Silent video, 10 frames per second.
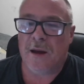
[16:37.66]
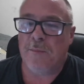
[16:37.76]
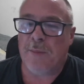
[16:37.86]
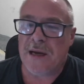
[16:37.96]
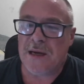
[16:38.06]

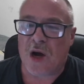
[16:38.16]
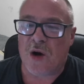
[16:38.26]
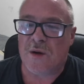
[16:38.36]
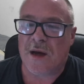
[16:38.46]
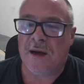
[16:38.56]
Ben
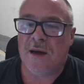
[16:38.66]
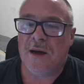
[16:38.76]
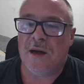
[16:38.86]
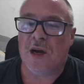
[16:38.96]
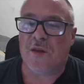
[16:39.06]
Calder
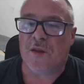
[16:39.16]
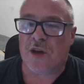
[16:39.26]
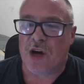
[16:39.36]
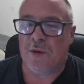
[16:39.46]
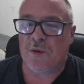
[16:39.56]
of the
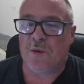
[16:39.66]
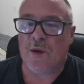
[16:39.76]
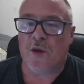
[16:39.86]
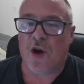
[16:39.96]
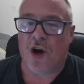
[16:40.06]

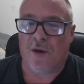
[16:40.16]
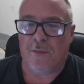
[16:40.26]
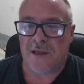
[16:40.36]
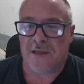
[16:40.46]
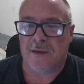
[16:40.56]
Commonwealth
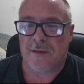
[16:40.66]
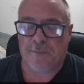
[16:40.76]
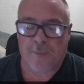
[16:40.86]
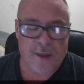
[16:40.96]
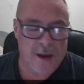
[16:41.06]
Ombudsman.
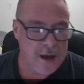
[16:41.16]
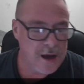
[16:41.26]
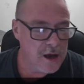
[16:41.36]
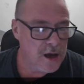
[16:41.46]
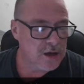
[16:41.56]

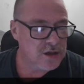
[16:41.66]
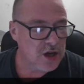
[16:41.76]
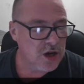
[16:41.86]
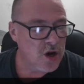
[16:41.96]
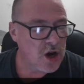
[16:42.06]

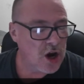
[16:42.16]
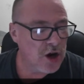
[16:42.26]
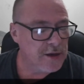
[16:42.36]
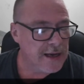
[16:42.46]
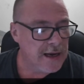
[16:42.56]
So not
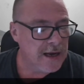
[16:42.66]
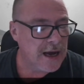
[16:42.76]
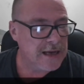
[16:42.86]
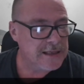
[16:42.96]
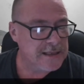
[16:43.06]
only
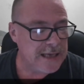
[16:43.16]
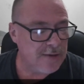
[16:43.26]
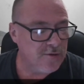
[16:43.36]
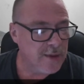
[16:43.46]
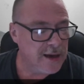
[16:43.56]
has the
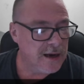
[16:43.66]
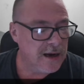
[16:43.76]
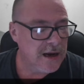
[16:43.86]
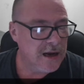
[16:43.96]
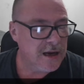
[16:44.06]
government
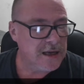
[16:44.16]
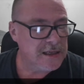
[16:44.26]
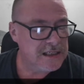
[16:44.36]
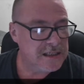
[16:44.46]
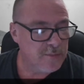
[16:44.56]

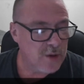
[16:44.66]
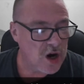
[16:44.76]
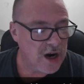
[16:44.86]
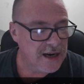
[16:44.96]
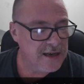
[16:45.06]

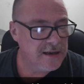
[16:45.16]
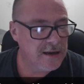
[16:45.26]
conspired